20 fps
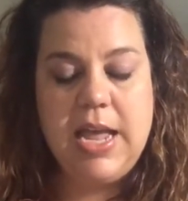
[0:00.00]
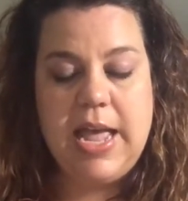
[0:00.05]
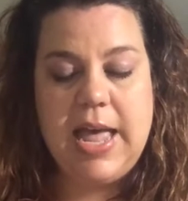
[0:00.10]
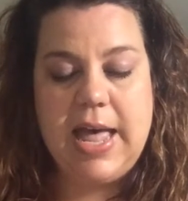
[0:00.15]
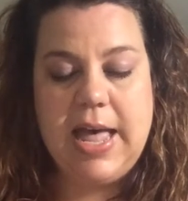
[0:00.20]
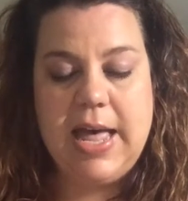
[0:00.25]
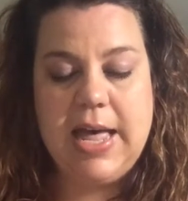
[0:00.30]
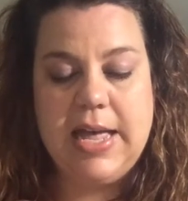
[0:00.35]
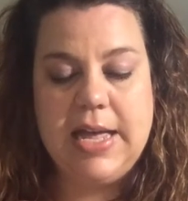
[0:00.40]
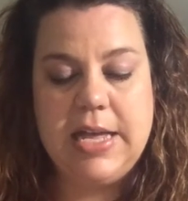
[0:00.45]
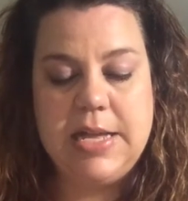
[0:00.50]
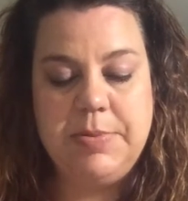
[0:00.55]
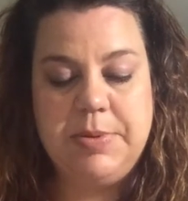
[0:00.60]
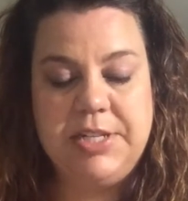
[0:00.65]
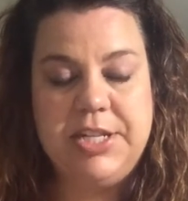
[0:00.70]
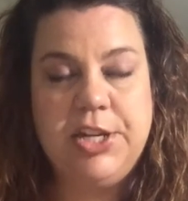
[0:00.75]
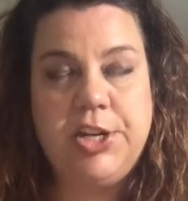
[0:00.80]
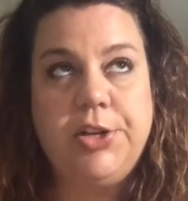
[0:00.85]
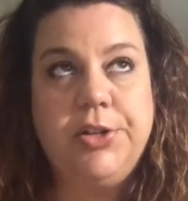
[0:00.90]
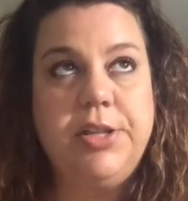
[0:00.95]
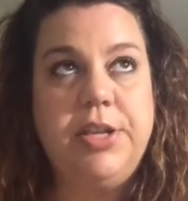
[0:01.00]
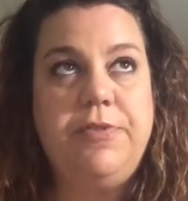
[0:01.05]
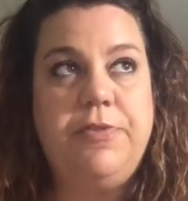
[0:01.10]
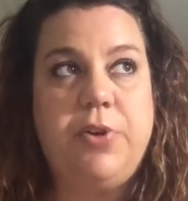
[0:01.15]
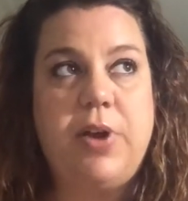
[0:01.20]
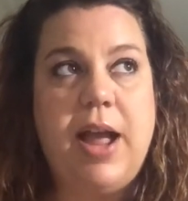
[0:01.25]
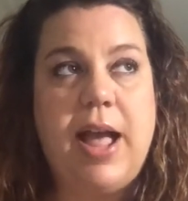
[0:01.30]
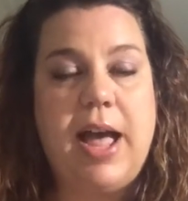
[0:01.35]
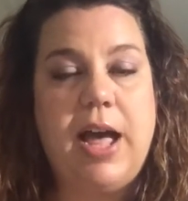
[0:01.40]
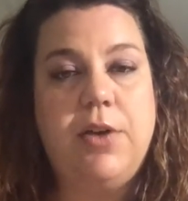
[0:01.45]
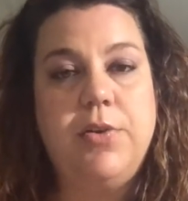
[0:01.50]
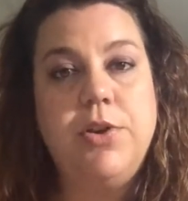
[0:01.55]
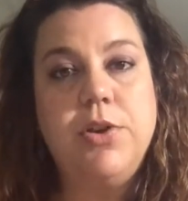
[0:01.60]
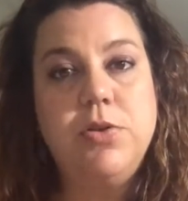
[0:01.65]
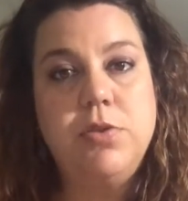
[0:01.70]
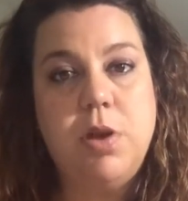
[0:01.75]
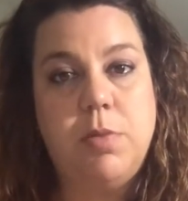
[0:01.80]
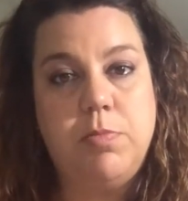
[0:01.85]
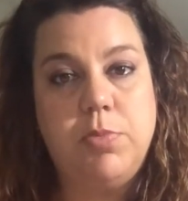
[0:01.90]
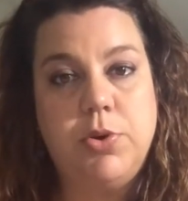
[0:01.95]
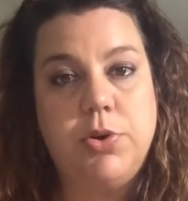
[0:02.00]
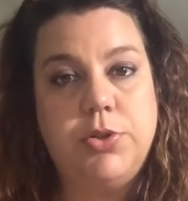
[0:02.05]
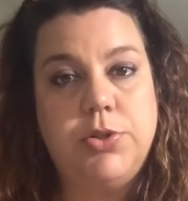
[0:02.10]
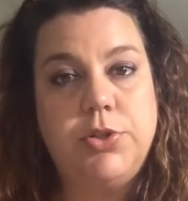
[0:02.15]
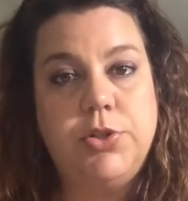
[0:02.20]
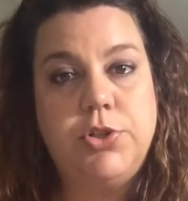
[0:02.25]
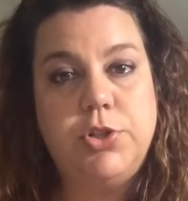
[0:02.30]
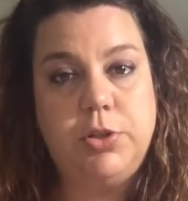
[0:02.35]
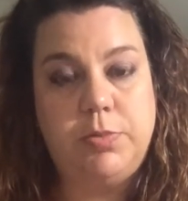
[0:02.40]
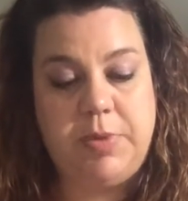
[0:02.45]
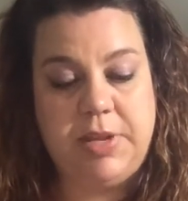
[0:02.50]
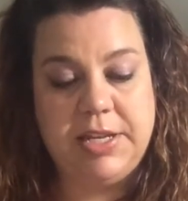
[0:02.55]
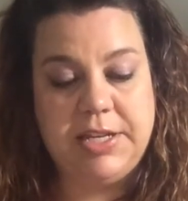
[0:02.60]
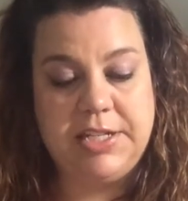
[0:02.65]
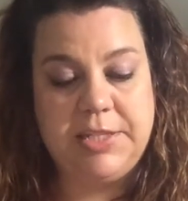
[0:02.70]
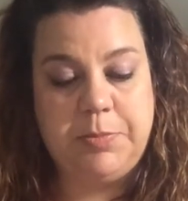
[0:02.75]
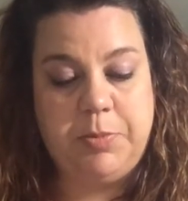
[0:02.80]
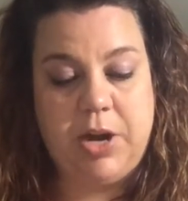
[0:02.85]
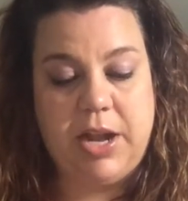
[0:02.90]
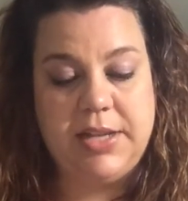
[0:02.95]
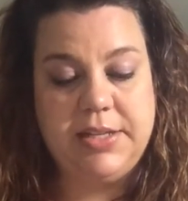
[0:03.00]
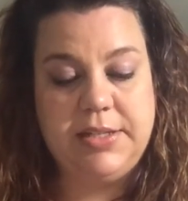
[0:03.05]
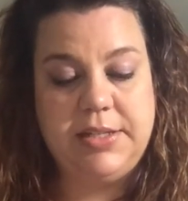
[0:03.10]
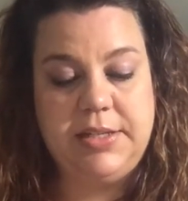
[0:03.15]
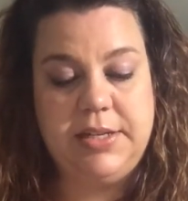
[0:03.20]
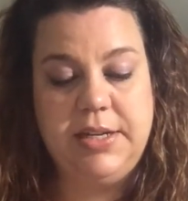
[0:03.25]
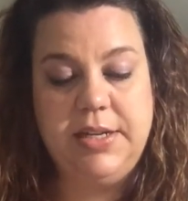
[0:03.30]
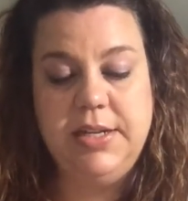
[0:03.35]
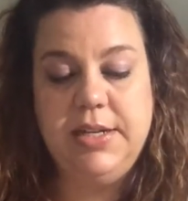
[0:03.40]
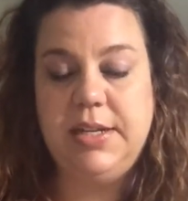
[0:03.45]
Particularly for how your numbers should be expressed.